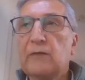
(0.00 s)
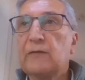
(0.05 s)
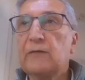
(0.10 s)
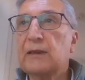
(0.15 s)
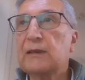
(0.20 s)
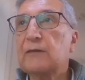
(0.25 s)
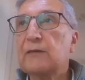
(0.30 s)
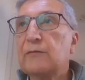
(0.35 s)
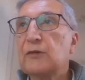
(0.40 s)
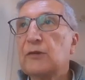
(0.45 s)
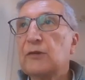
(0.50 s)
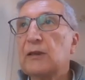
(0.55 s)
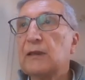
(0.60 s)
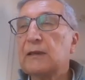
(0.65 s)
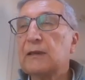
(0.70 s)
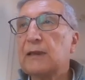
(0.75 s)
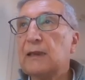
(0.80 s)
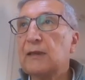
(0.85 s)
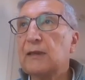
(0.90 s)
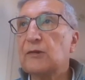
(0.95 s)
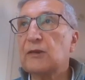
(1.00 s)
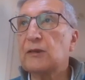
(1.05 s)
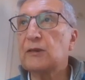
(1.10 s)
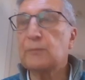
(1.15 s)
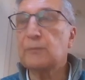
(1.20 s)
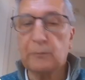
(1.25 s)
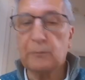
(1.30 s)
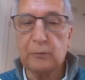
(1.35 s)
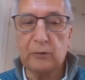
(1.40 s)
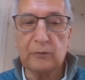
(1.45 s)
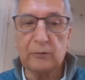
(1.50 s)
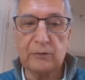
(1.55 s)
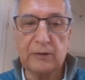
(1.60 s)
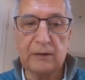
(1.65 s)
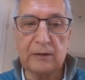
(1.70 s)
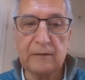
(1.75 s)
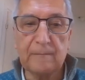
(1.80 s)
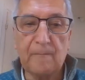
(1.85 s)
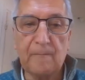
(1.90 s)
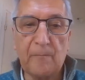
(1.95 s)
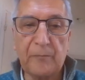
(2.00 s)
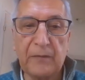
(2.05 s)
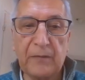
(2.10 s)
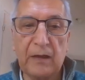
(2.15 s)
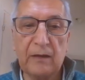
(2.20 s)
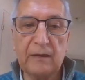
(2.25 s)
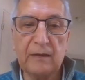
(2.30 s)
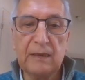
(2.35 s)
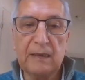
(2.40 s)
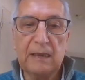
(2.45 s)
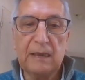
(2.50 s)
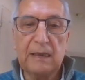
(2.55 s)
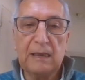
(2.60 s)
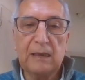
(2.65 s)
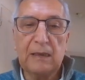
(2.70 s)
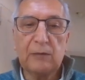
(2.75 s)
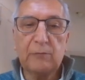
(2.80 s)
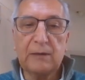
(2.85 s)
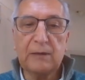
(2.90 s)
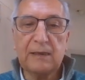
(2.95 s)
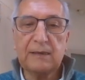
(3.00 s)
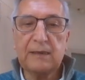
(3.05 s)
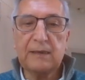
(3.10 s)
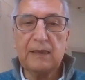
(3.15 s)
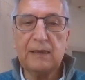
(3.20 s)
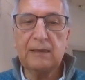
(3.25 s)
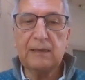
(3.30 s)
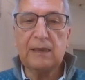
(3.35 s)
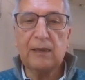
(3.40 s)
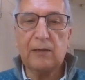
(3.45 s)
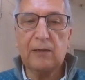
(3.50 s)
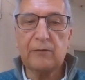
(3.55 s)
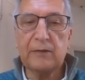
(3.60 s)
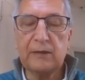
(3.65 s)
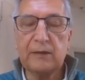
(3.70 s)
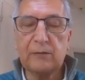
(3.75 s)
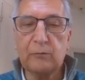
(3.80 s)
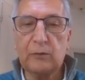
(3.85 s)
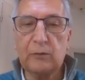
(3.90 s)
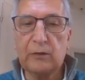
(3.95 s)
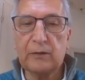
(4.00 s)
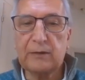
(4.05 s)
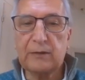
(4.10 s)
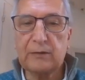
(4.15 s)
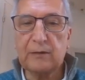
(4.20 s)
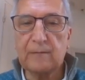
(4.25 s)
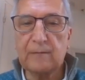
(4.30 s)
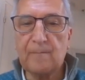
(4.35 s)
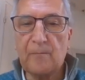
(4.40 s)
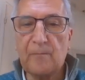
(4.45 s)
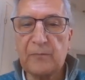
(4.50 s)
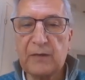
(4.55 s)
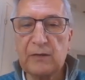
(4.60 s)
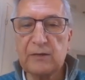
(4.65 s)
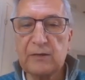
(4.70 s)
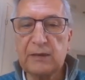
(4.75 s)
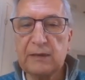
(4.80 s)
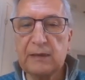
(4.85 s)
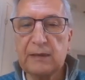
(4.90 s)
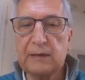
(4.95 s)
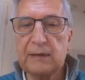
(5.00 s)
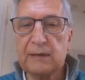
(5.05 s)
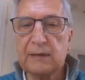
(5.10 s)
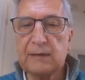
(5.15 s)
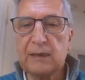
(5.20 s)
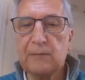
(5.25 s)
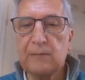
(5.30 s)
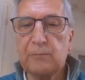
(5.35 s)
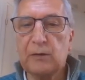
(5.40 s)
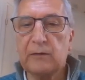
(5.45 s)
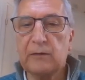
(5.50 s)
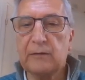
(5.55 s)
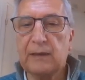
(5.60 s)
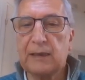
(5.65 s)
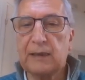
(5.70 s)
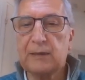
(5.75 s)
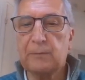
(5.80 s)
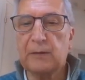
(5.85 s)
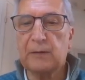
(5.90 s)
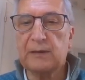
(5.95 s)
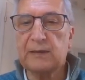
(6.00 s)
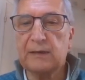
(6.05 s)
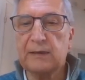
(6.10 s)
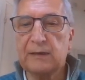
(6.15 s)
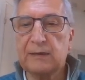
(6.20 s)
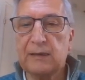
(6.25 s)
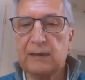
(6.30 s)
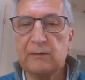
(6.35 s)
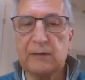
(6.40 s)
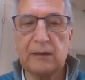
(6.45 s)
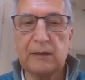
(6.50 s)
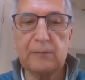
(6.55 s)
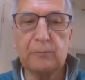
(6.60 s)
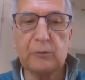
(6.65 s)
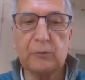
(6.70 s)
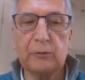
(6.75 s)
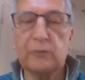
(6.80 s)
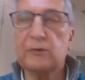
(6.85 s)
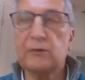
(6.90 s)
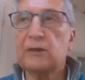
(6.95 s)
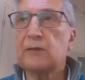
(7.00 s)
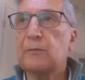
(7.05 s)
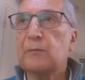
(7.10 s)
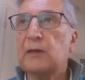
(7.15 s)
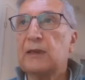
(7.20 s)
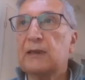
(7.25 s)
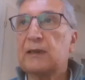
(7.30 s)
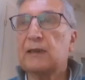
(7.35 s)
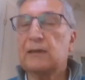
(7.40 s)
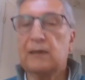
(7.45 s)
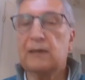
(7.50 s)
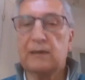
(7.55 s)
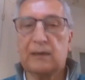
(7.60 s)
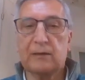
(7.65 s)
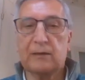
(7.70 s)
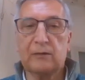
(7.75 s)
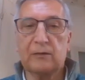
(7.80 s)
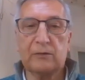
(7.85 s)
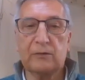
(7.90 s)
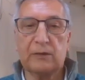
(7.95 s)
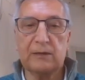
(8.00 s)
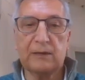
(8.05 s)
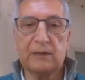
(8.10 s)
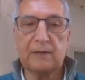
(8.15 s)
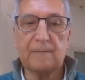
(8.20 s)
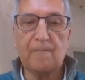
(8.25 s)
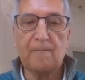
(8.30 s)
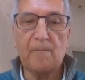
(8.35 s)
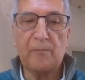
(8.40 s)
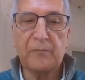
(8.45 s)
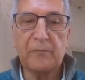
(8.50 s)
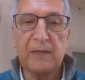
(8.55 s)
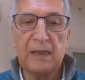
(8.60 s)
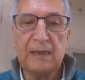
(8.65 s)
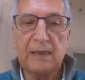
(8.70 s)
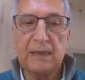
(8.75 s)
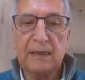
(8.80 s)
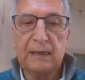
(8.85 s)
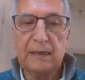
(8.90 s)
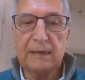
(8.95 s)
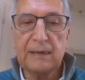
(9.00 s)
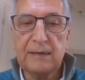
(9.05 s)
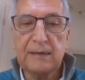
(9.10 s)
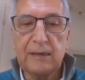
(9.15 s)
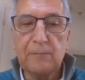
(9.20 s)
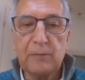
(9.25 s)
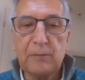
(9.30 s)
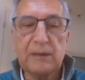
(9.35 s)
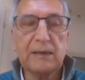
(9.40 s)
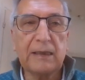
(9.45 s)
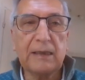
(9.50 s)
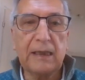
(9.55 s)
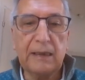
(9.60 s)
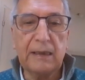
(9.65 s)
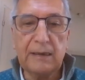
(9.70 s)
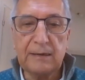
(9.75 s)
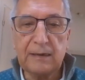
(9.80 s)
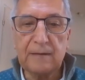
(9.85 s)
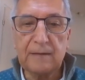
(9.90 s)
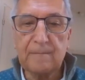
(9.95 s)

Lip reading: artificial intelligence proposed. To understand how this works, consider the example of an expert system that produces medical diagnosis. In the simplest case,